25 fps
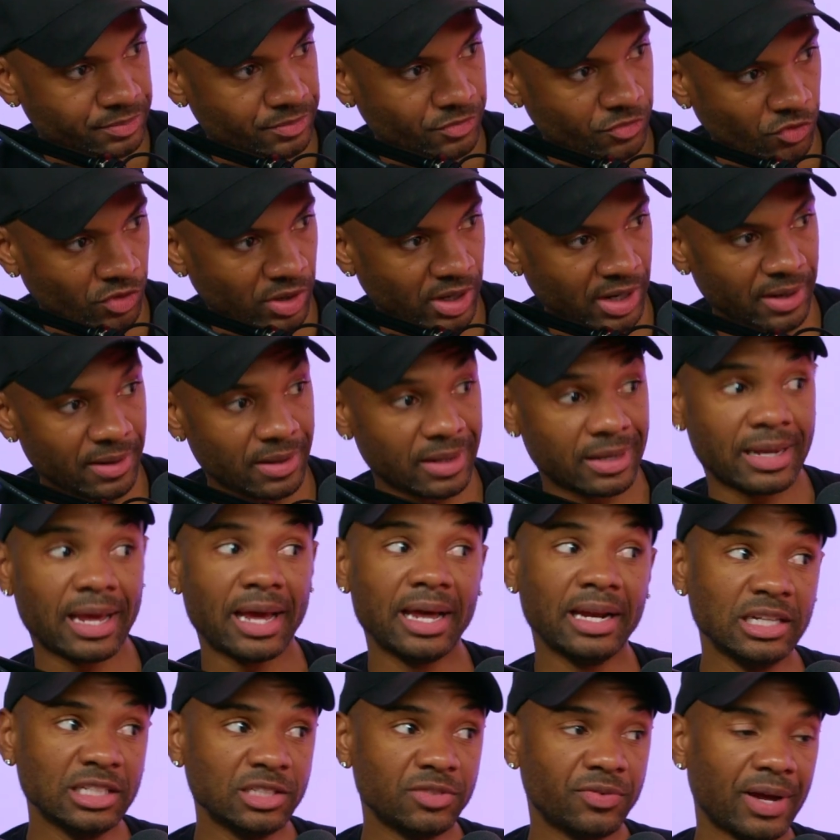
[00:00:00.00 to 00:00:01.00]
Right? And
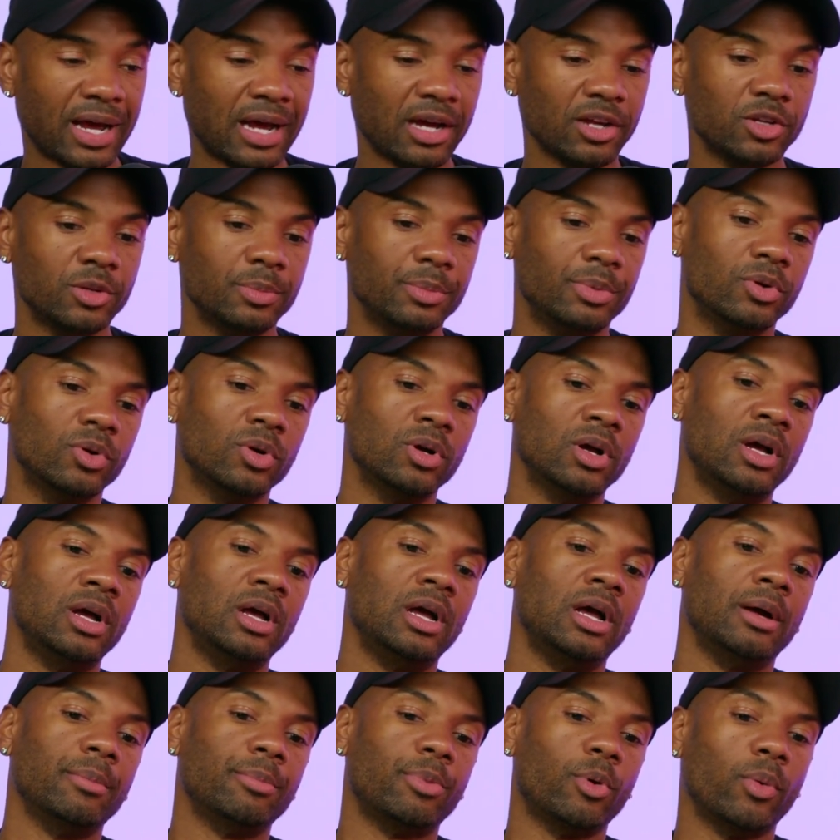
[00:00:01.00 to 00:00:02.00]
that is valuable.
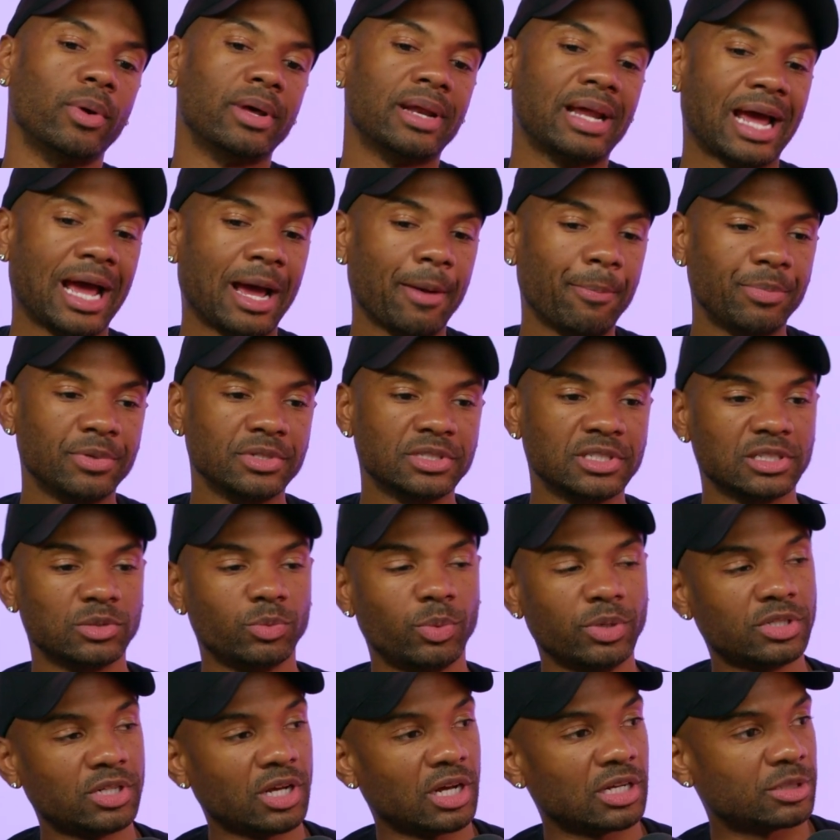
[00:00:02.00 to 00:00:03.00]
But what happens is,
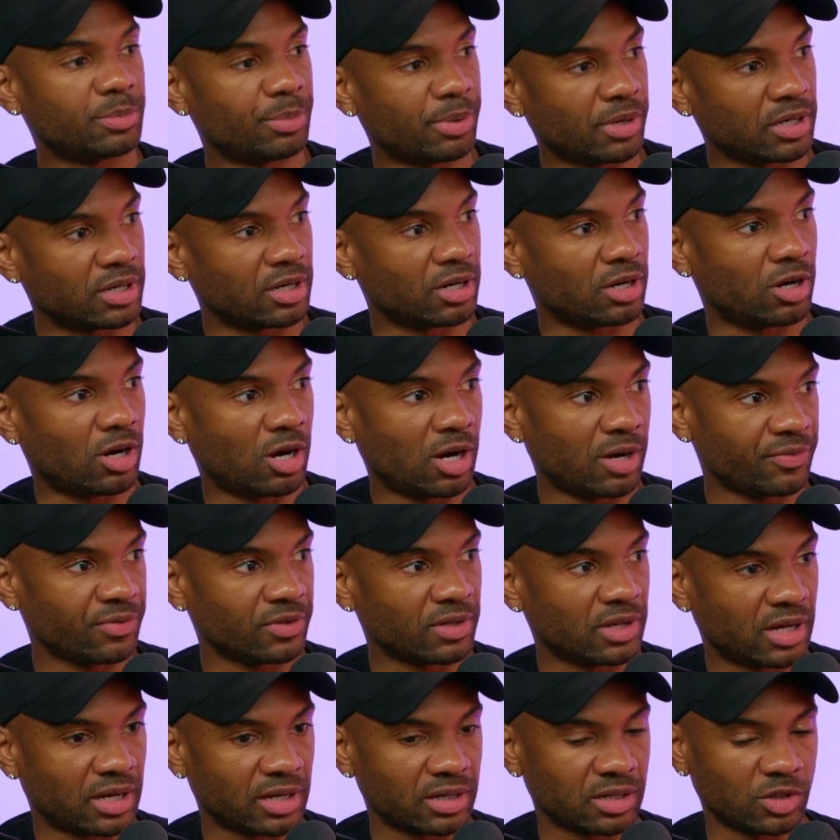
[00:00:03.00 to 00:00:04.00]
we talked about it
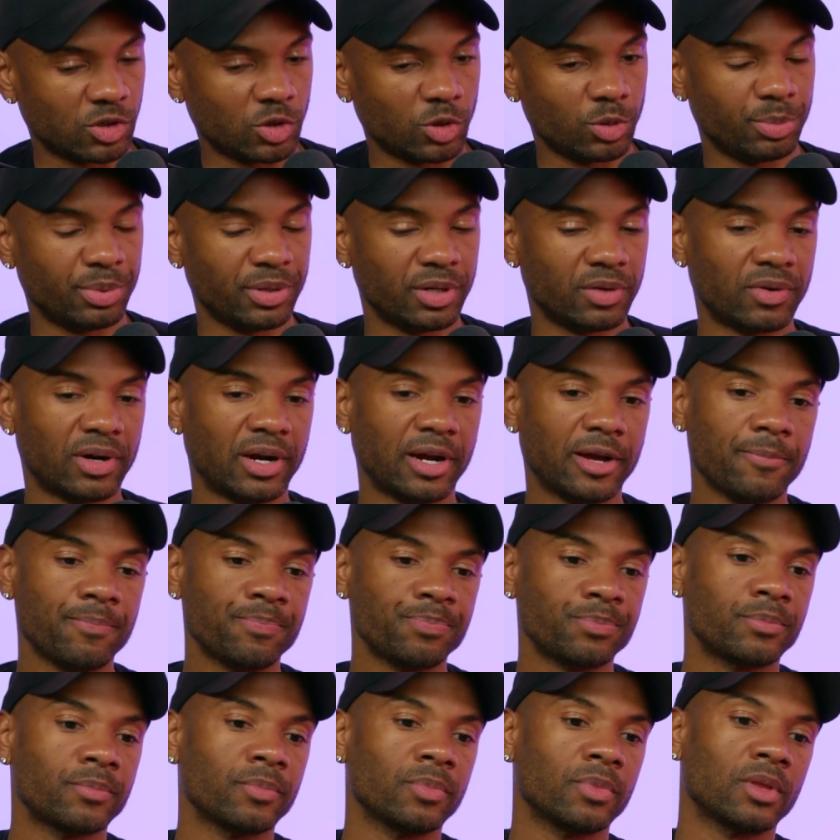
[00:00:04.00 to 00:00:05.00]
offline a little bit, right?
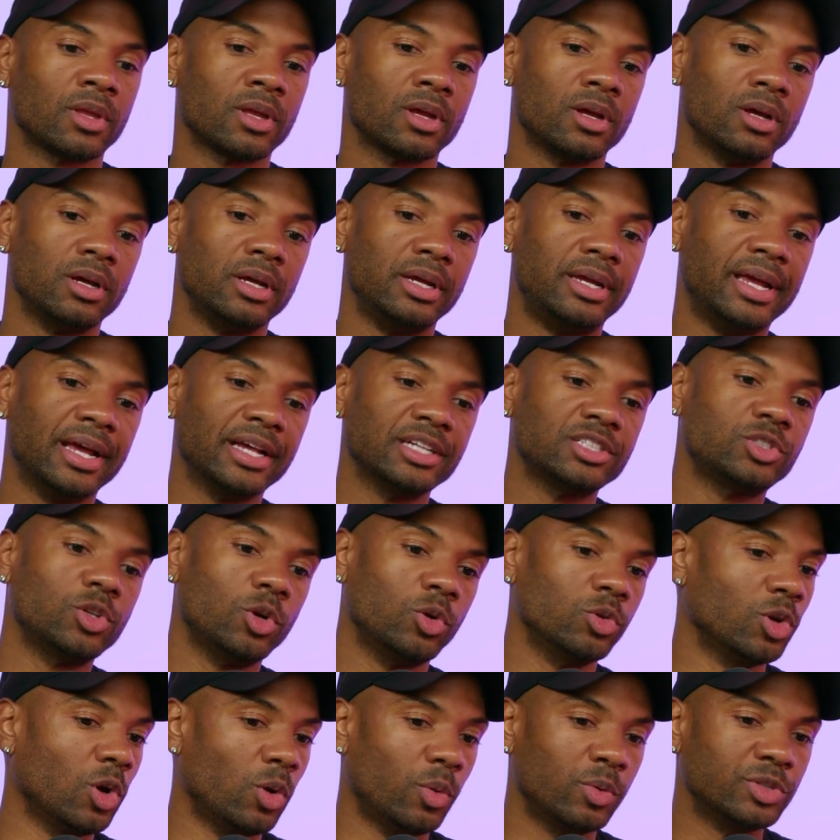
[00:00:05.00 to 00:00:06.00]
Guests
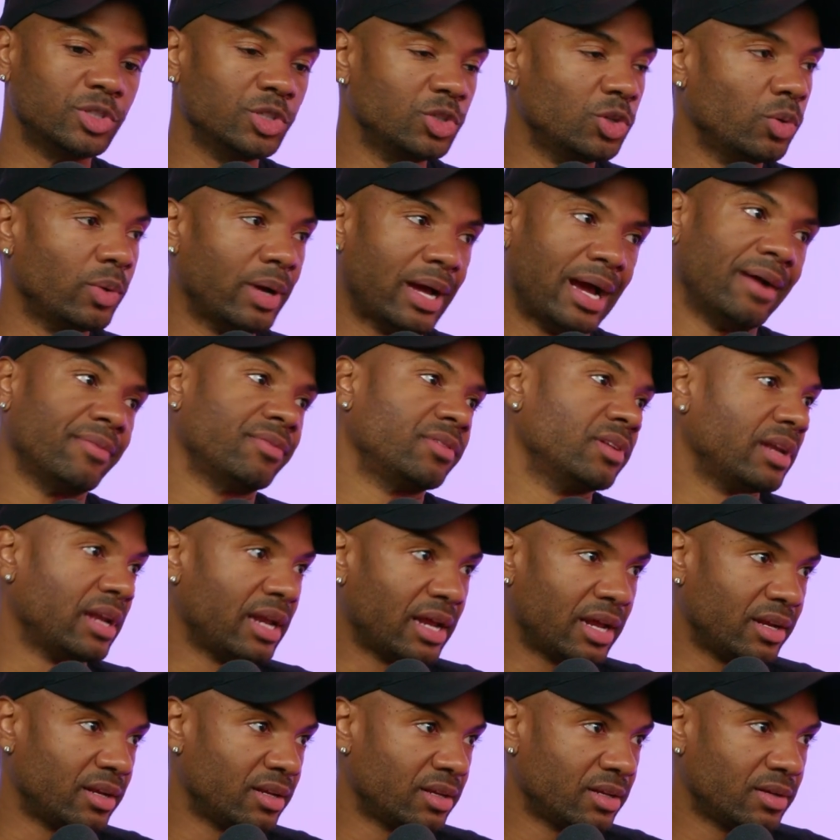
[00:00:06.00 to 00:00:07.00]
don't know what to do after
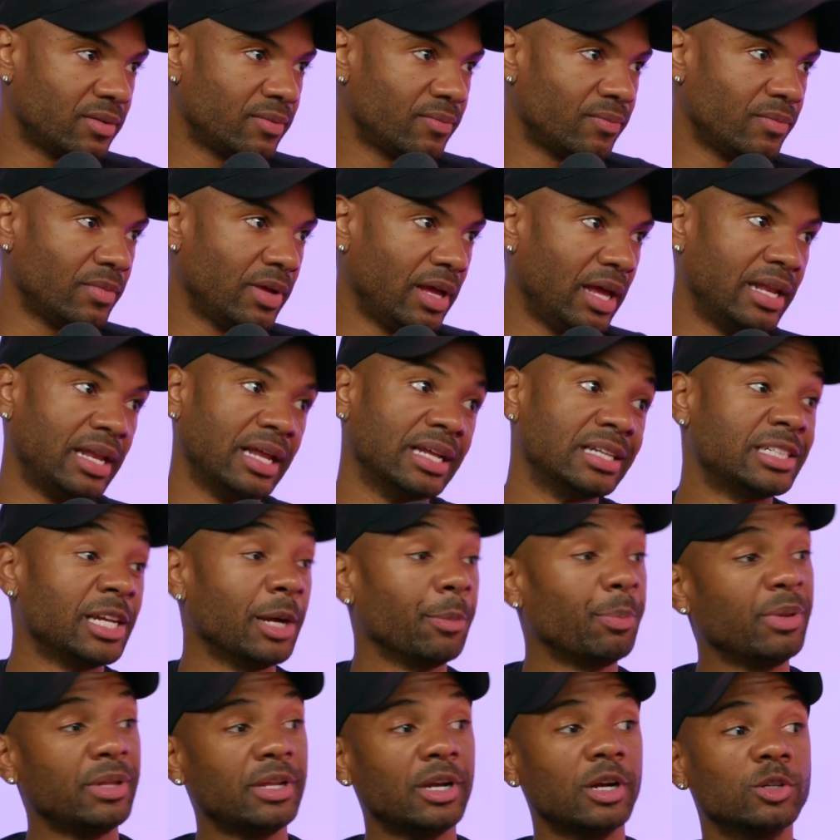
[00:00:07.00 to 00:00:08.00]
that. And they
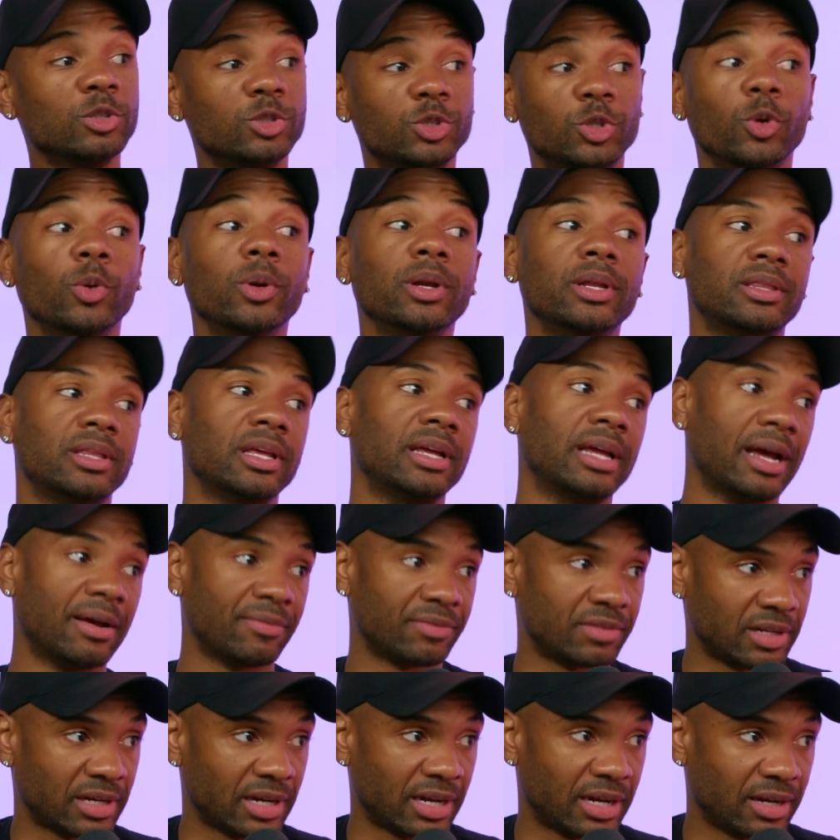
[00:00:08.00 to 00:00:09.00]
typically don't do anything
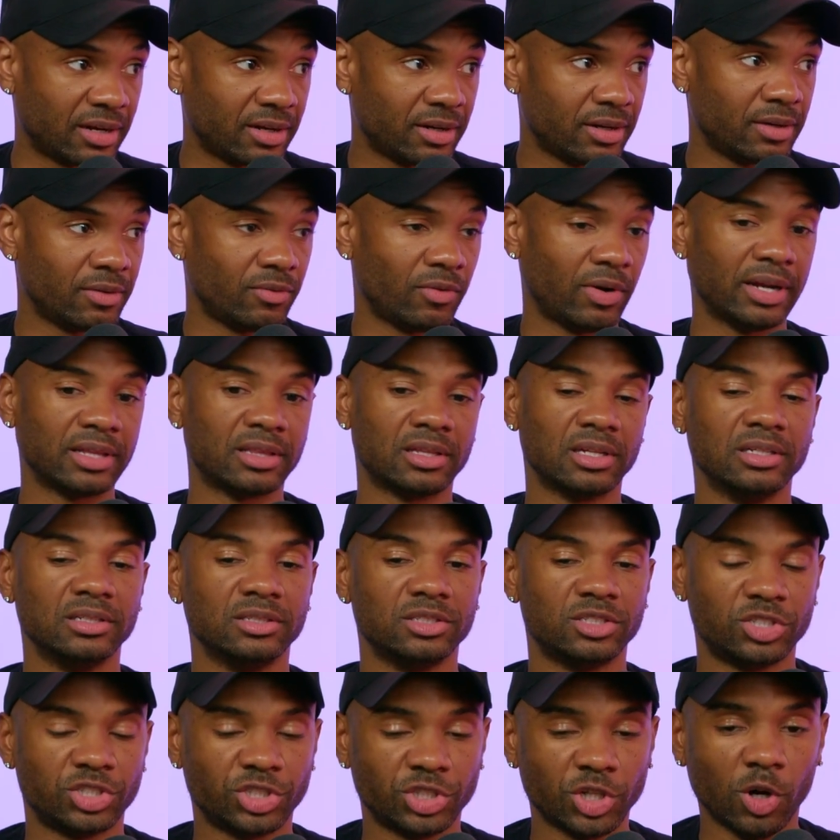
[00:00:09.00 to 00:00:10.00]
after that, right? The
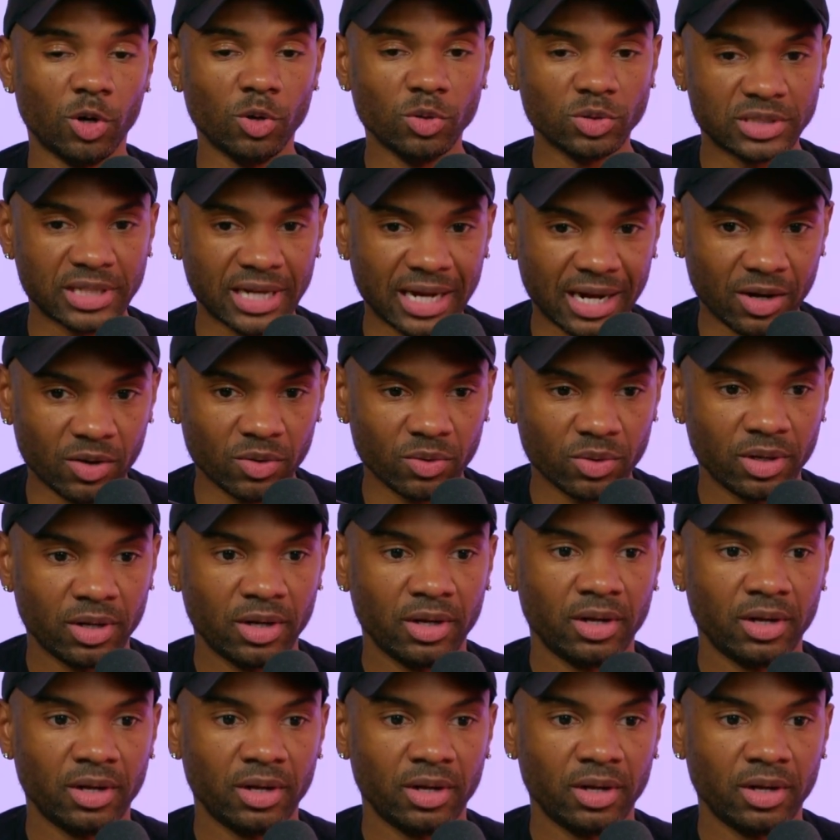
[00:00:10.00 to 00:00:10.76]
show's out.